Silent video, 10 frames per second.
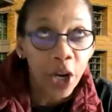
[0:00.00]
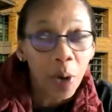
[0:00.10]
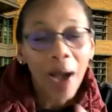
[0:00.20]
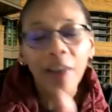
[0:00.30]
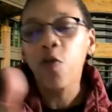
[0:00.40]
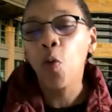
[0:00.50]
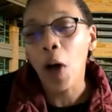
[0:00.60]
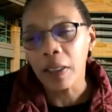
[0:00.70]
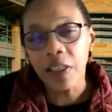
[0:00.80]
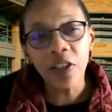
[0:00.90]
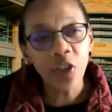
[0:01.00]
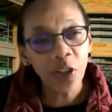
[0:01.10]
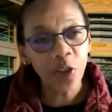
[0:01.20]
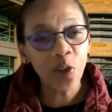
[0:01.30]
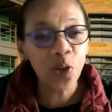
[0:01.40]
kind of well into
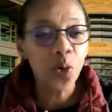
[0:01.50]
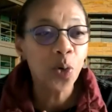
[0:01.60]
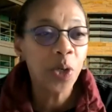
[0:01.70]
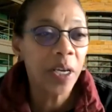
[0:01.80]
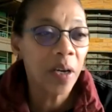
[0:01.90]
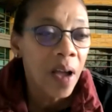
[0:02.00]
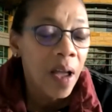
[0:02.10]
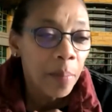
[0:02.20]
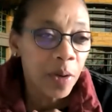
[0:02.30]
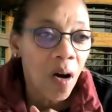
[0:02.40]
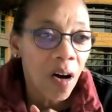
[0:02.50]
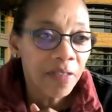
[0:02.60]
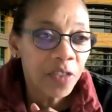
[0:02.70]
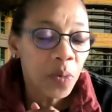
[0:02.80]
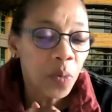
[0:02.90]
the school year, but
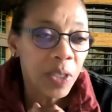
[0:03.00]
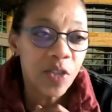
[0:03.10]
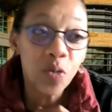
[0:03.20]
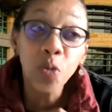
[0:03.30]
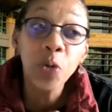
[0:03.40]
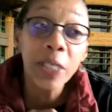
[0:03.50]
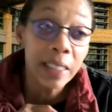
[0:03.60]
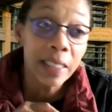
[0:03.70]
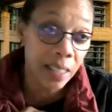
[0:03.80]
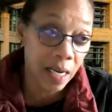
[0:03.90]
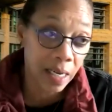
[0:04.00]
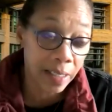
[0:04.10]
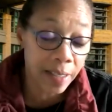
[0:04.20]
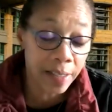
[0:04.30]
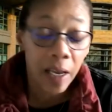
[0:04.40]
often what's really
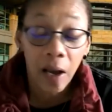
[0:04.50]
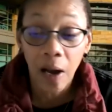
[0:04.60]
nice,